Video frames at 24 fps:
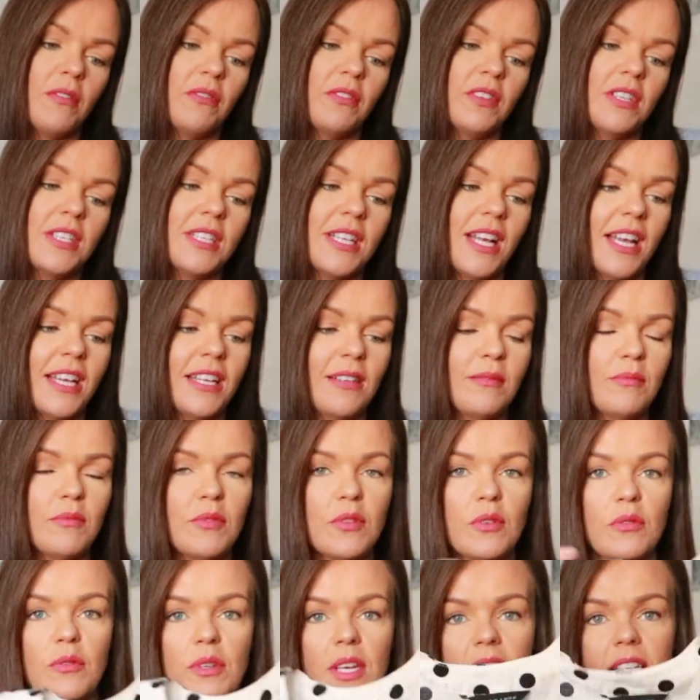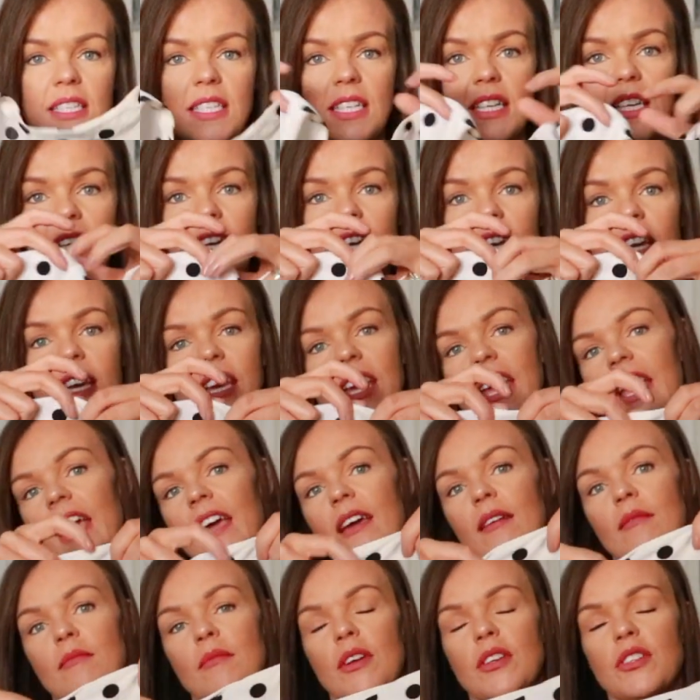of these items already,
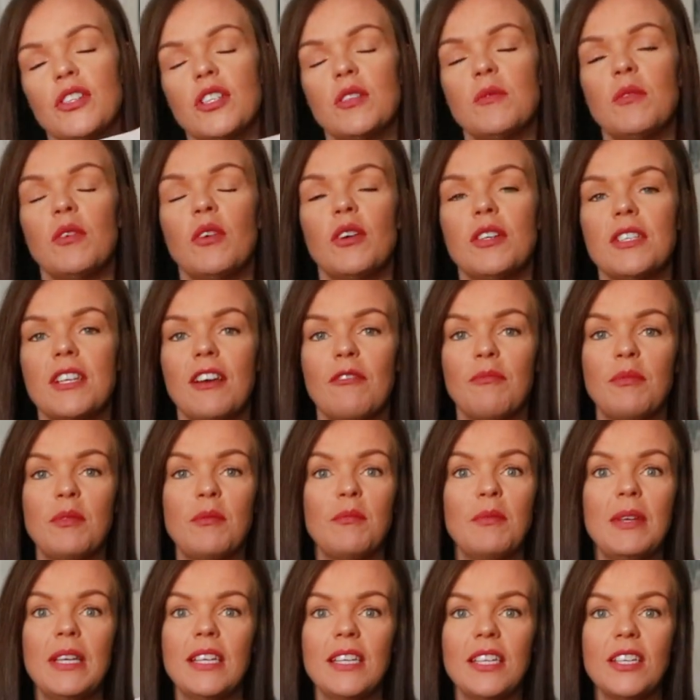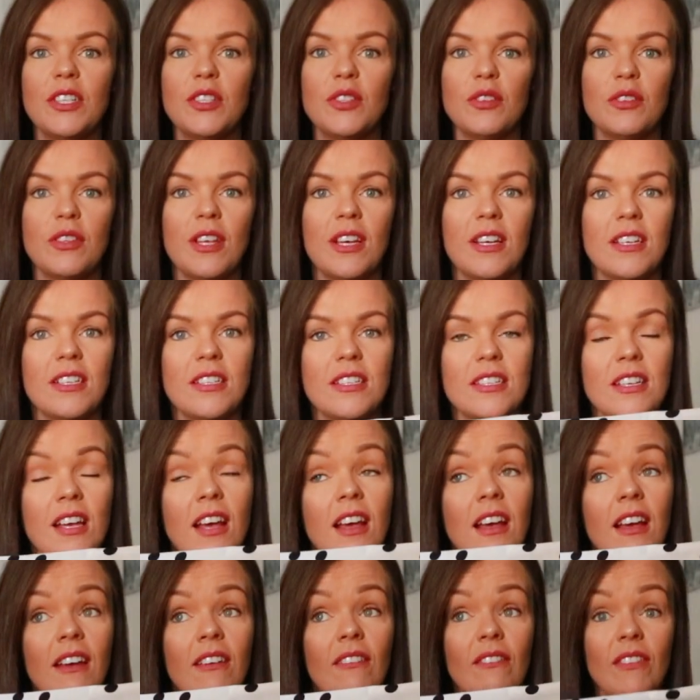just because I've been meaning to do this
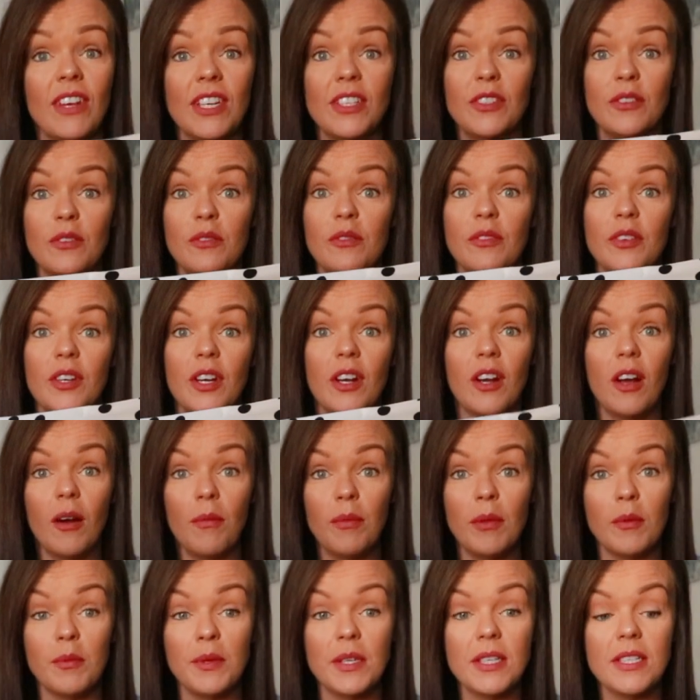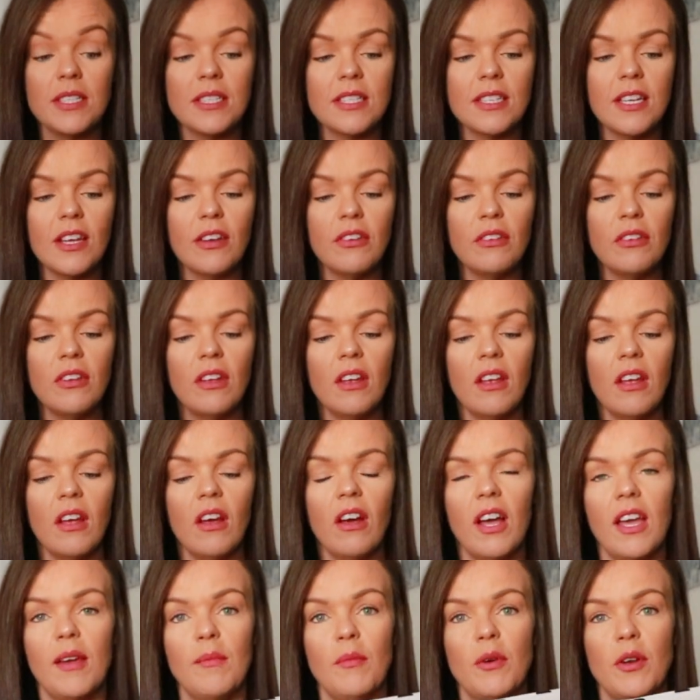video for a couple of weeks now,
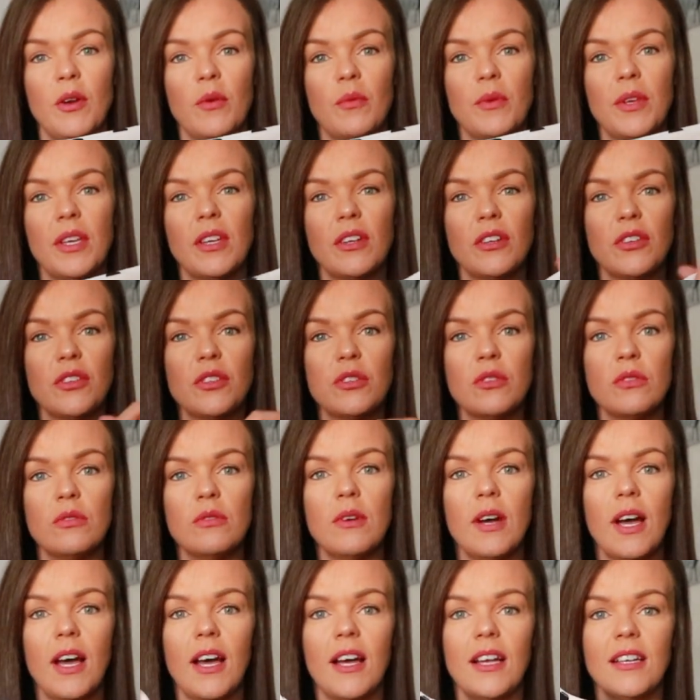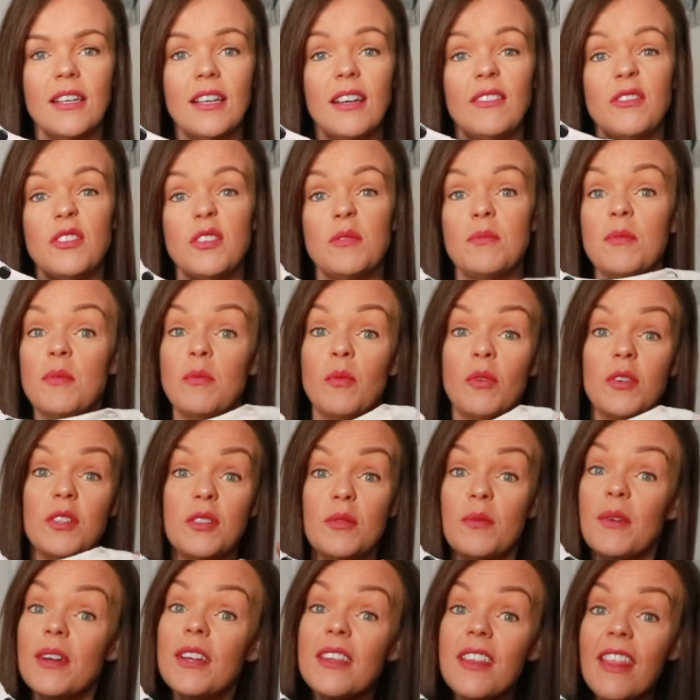or a week or so, and I've just been wanting
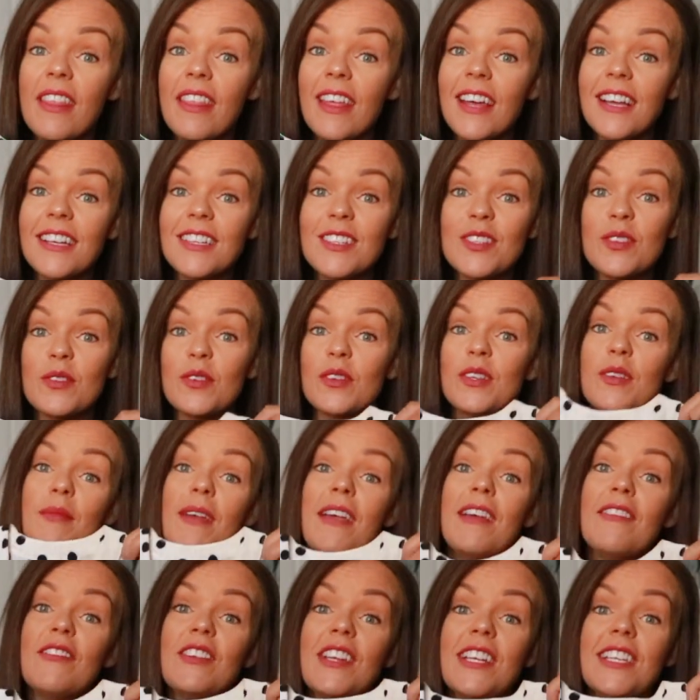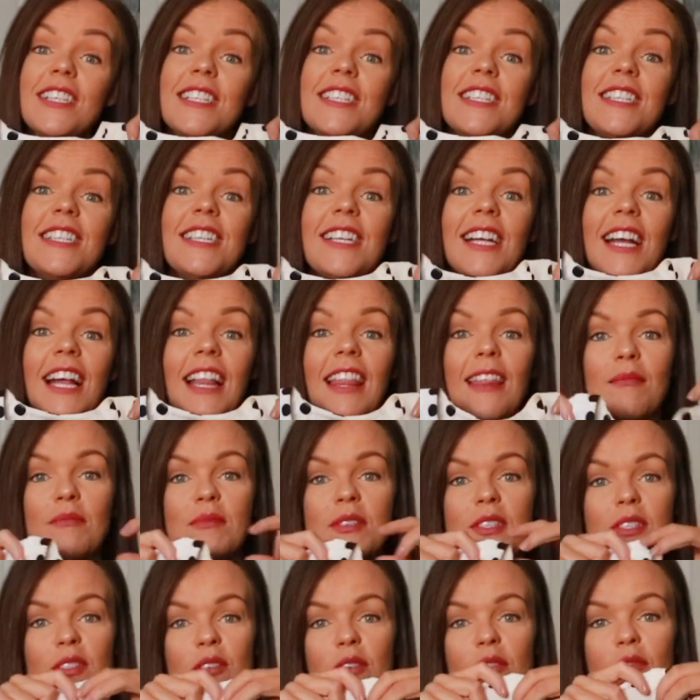to wear the things. So you might have already seen
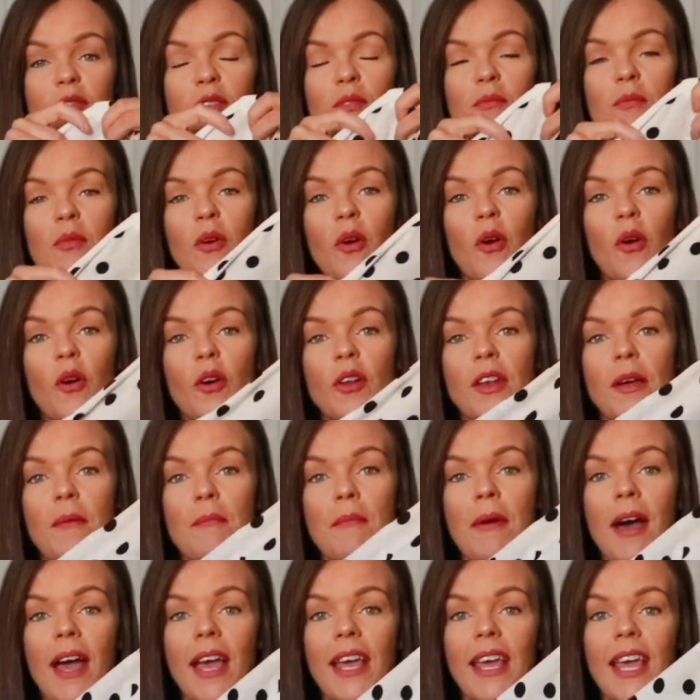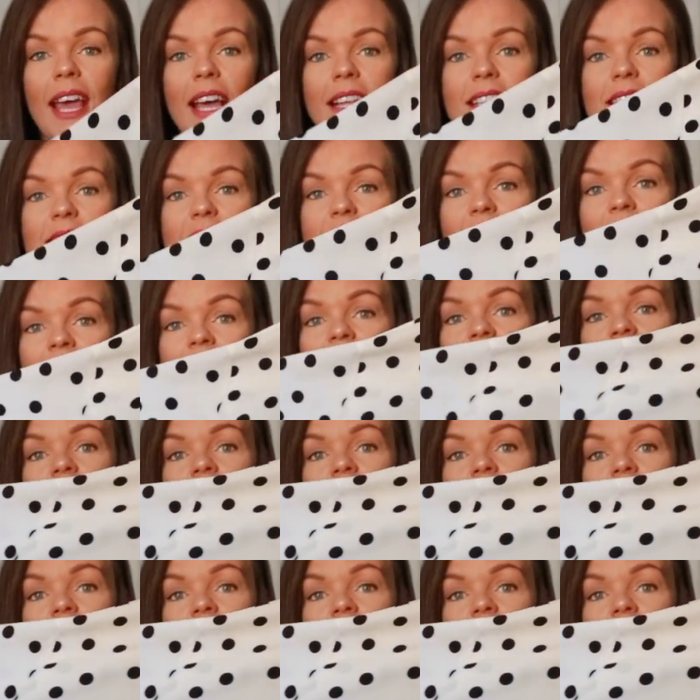glimpses of them on my Insta,